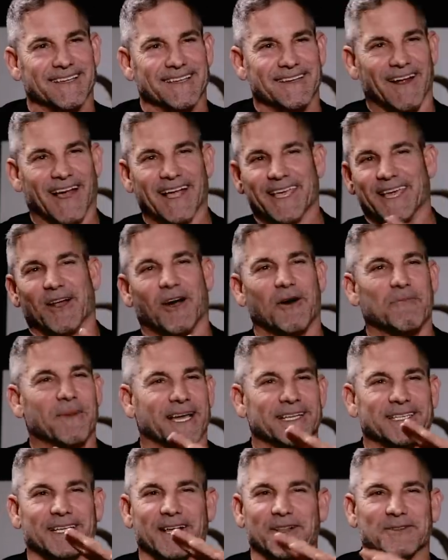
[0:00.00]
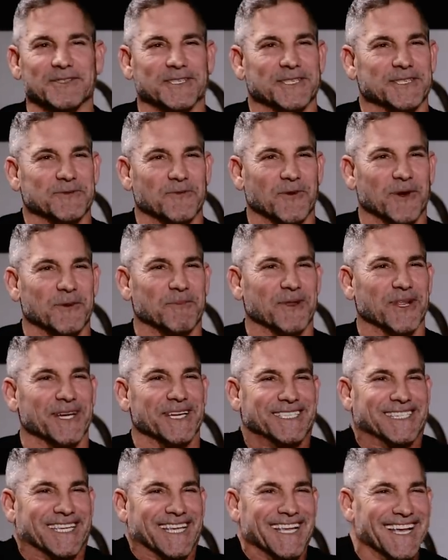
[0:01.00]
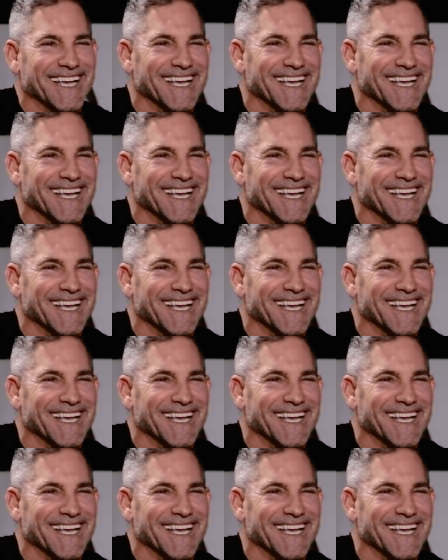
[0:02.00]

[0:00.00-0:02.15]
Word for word: You know, I get all my intelligence in one place.